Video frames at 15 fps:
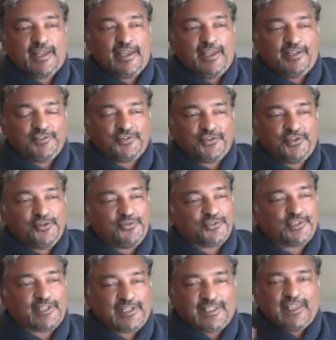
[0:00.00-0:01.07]
And Joe
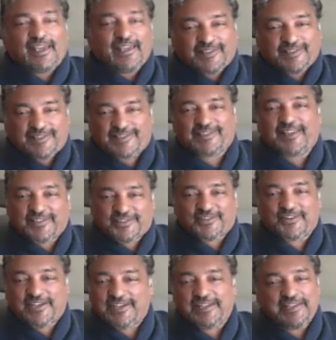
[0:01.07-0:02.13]
said, yes, that's
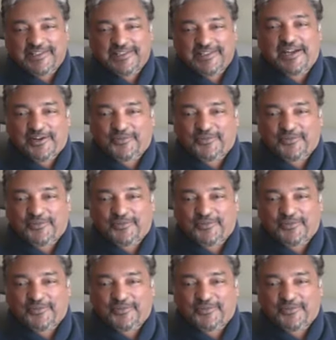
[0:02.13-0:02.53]
right. He's not